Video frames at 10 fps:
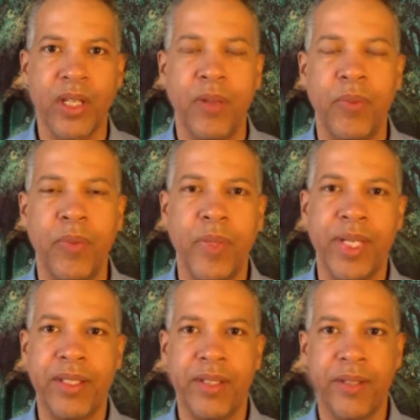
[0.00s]
We
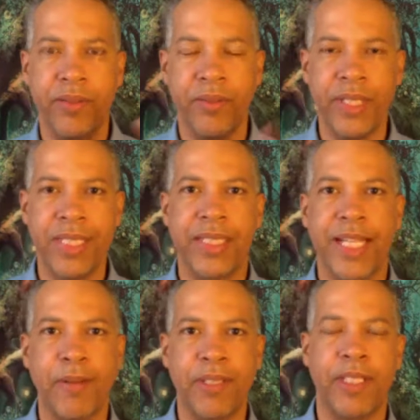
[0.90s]
want to
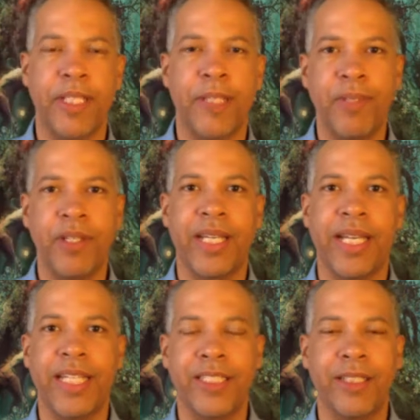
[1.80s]
reestablish the
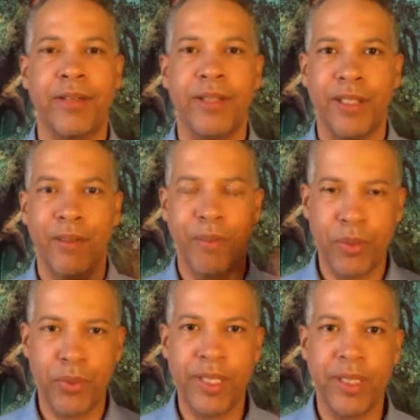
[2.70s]
communication
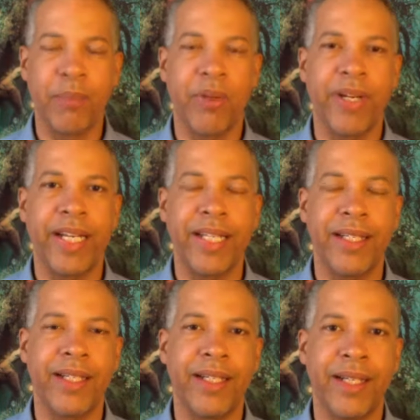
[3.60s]
between the brain and the
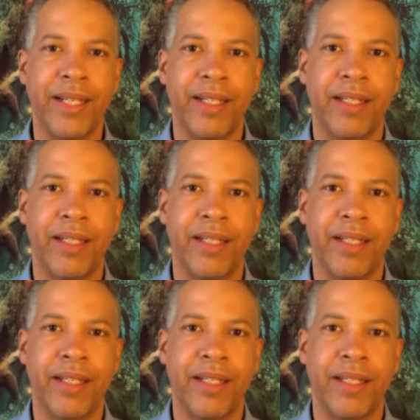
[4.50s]
gut,